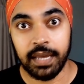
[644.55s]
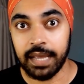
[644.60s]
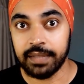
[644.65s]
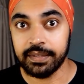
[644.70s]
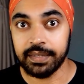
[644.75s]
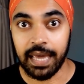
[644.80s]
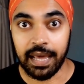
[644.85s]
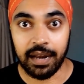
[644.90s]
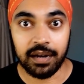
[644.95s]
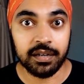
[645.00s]
and
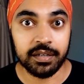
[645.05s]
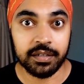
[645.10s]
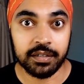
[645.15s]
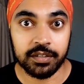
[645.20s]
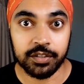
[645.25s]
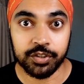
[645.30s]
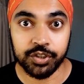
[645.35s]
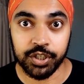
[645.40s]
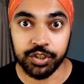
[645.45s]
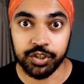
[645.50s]
the
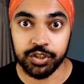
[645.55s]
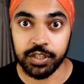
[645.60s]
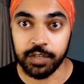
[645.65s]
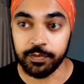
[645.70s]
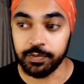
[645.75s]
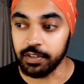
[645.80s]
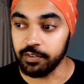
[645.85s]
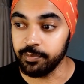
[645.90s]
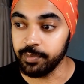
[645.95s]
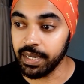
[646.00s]
analytical changes
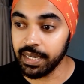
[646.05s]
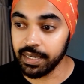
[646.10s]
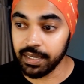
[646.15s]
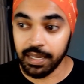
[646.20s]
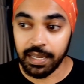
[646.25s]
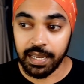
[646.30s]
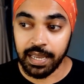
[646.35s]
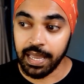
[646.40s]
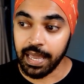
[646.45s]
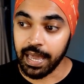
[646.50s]
that we have made,
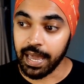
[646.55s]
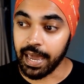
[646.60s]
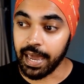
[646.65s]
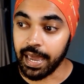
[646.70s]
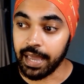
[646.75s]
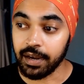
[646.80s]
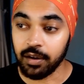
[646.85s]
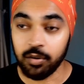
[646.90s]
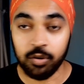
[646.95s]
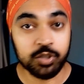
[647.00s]

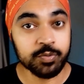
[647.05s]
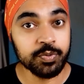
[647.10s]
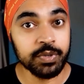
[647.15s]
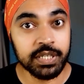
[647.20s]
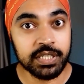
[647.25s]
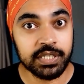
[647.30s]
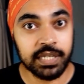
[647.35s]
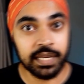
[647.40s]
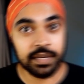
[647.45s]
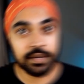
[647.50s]
and it looks pretty slick.